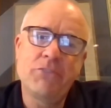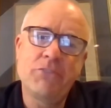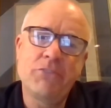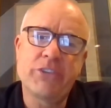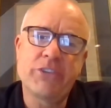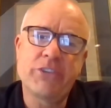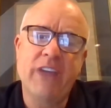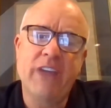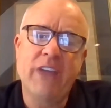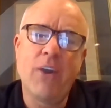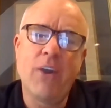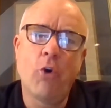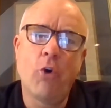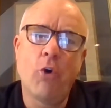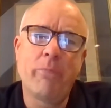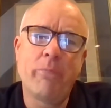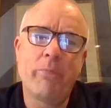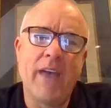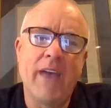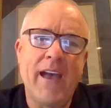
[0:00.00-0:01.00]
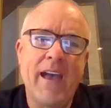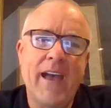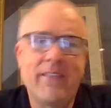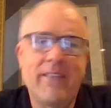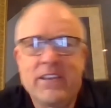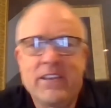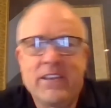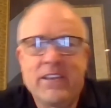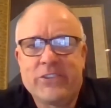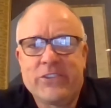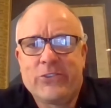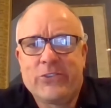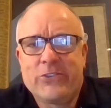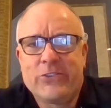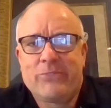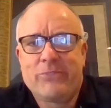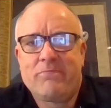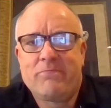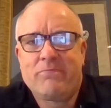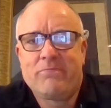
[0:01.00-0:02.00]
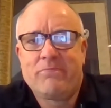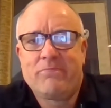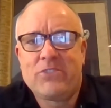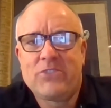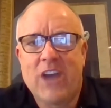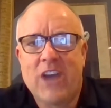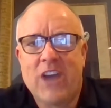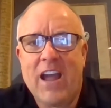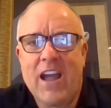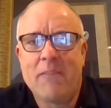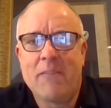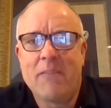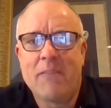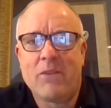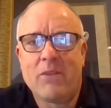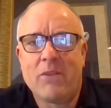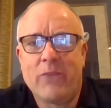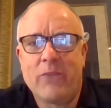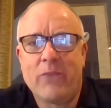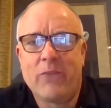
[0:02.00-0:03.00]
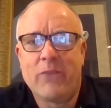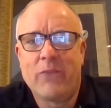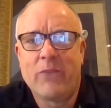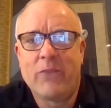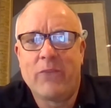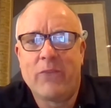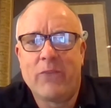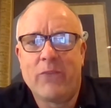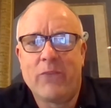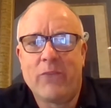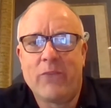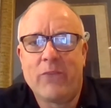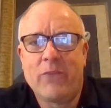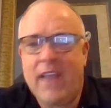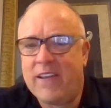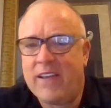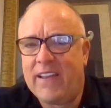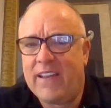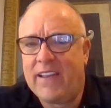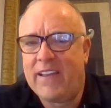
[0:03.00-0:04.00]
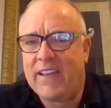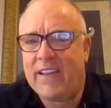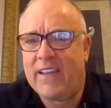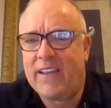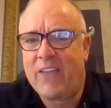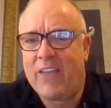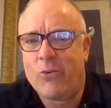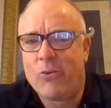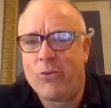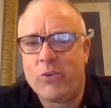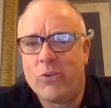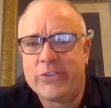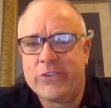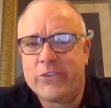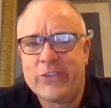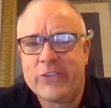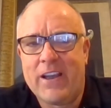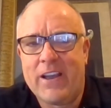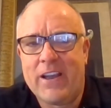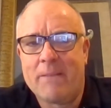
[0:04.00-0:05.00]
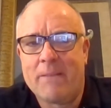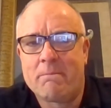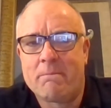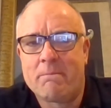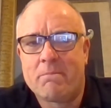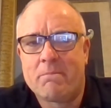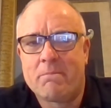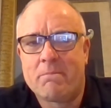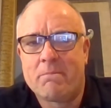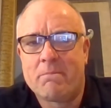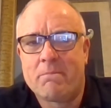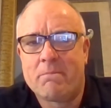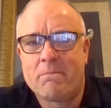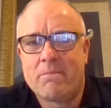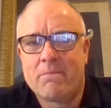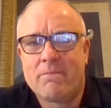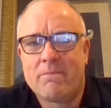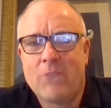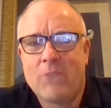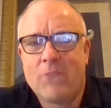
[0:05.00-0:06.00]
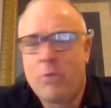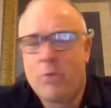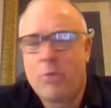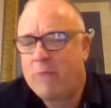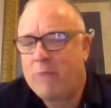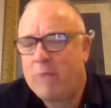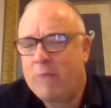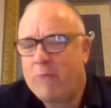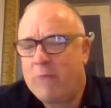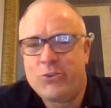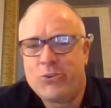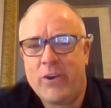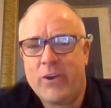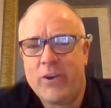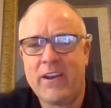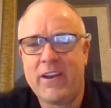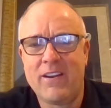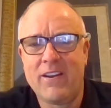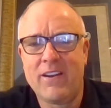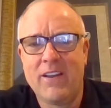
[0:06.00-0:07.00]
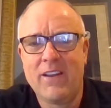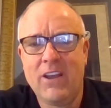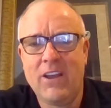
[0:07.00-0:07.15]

Just, I hope that this time that we had together was, hope people enjoyed it.